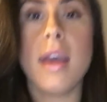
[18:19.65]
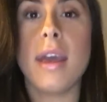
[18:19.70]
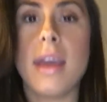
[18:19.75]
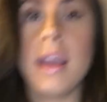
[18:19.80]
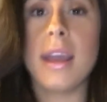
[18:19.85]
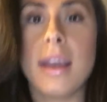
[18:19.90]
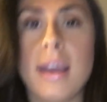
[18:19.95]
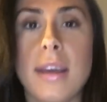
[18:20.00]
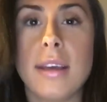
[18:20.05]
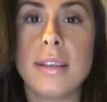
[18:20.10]

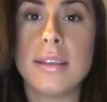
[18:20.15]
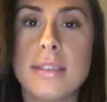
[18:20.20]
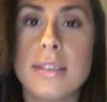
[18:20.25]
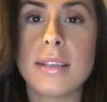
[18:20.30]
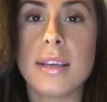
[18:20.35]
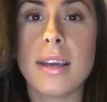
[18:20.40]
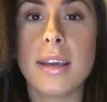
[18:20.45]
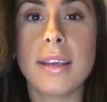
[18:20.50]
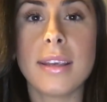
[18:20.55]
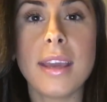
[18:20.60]

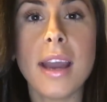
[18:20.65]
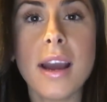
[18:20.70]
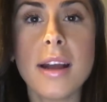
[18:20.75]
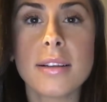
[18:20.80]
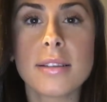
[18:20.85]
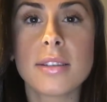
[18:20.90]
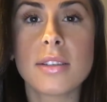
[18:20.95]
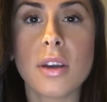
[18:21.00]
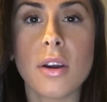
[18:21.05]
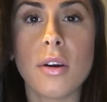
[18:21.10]
And yeah,
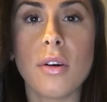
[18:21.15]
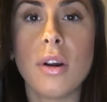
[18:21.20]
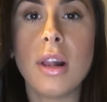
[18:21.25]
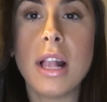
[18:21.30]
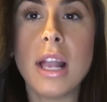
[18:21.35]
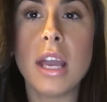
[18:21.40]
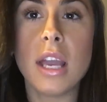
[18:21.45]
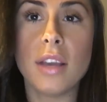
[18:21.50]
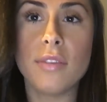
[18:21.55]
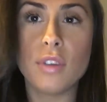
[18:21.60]
so
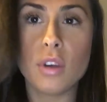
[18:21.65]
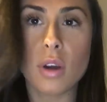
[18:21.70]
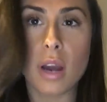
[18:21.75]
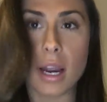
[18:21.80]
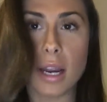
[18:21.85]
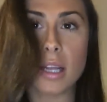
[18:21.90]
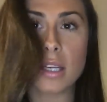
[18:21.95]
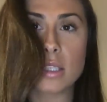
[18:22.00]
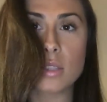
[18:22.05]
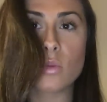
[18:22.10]
if you
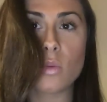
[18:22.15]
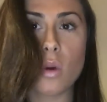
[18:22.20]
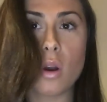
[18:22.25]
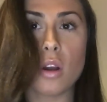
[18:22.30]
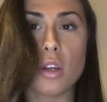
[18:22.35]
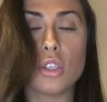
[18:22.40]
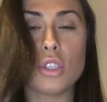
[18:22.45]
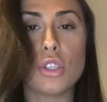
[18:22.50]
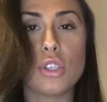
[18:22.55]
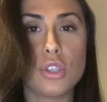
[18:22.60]
guys
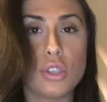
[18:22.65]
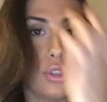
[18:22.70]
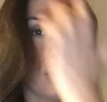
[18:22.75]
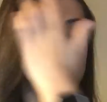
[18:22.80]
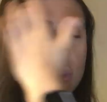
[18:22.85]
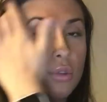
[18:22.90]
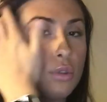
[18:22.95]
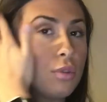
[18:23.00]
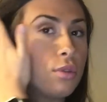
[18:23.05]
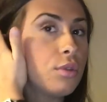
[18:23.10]
want
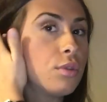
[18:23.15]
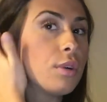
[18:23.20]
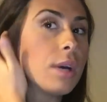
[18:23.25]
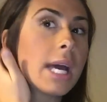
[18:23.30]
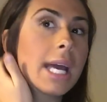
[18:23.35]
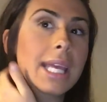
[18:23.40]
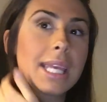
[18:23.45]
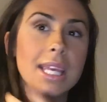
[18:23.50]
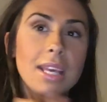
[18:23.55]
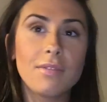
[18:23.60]
to
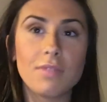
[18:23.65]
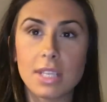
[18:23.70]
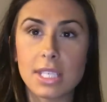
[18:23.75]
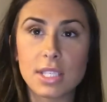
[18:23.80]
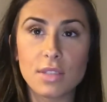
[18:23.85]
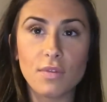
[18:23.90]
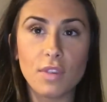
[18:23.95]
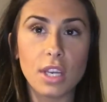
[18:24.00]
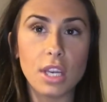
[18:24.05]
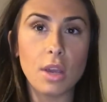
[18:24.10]
give
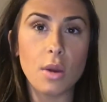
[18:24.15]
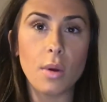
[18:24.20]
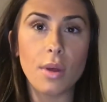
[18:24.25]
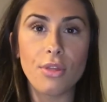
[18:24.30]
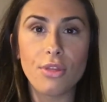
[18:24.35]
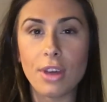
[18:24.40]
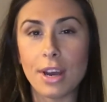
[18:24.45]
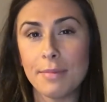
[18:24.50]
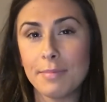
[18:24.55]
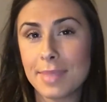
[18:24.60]
this video a
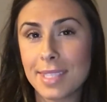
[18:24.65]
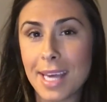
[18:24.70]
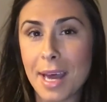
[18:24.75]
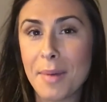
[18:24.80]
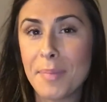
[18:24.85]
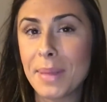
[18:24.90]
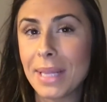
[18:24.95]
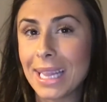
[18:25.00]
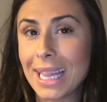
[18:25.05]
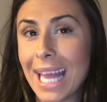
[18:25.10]
thumbs
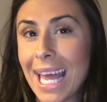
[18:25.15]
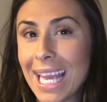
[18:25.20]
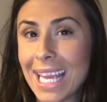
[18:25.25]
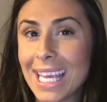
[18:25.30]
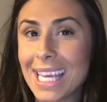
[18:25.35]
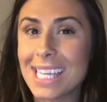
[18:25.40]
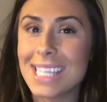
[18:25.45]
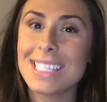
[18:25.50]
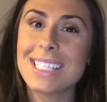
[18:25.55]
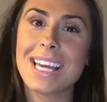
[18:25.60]
up and
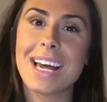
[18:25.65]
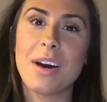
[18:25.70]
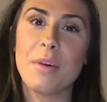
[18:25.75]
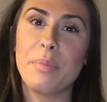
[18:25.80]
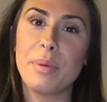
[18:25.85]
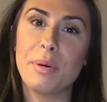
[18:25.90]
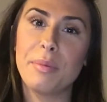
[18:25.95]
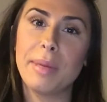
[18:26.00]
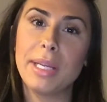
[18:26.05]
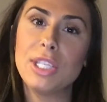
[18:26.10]
like it to
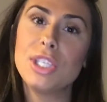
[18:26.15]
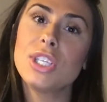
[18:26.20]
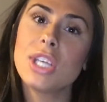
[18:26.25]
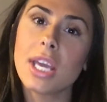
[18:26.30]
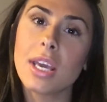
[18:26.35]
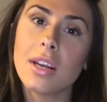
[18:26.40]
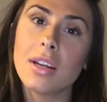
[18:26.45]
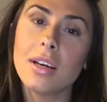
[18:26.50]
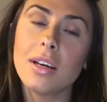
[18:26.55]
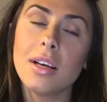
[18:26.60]
help out my
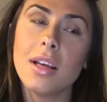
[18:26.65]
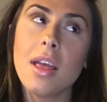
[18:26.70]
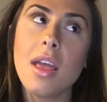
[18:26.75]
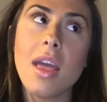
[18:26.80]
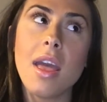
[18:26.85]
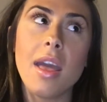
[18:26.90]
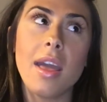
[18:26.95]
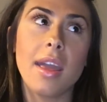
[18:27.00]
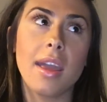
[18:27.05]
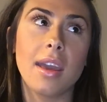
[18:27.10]
channel,
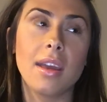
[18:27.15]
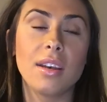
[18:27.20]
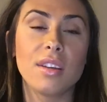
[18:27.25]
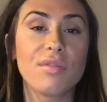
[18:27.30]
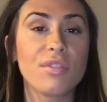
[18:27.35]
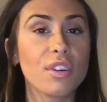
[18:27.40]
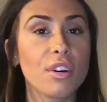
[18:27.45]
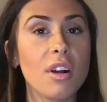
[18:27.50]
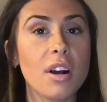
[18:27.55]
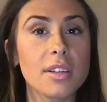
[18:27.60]
and
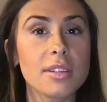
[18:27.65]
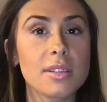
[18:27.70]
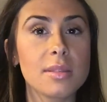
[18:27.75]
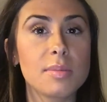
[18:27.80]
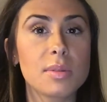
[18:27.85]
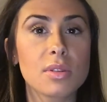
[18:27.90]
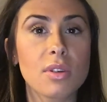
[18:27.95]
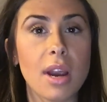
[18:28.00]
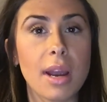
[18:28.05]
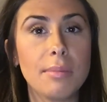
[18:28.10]
if you're not
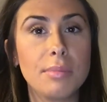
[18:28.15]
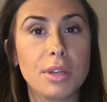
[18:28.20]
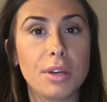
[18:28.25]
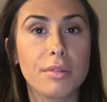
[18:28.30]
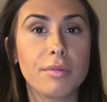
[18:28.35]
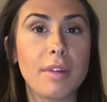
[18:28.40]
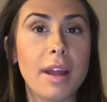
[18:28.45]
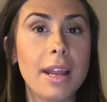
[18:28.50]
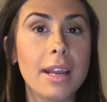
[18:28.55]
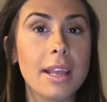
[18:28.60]
subscribed
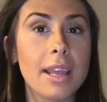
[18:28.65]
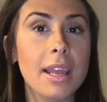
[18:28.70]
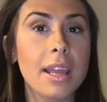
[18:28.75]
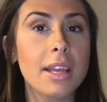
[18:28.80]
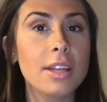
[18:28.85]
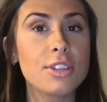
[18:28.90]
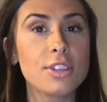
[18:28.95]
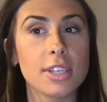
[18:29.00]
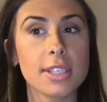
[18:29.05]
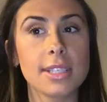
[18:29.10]

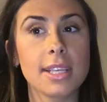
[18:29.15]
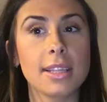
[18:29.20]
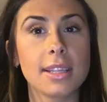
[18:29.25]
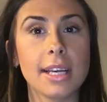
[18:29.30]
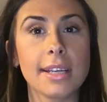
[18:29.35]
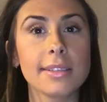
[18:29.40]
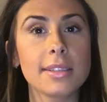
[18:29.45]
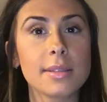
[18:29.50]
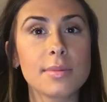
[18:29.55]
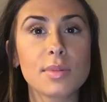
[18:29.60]
already, just hit
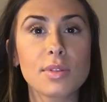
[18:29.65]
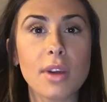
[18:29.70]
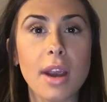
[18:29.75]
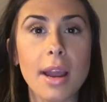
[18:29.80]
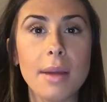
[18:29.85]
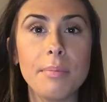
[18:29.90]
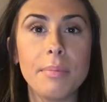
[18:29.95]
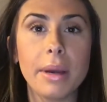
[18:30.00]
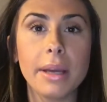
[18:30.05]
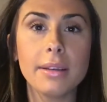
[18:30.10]
that
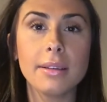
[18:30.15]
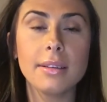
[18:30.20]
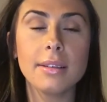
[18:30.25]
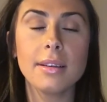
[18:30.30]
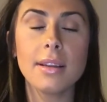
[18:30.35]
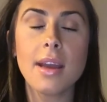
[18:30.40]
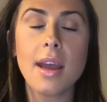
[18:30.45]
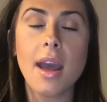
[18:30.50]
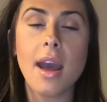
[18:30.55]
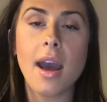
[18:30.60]
subscribe
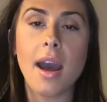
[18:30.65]
button.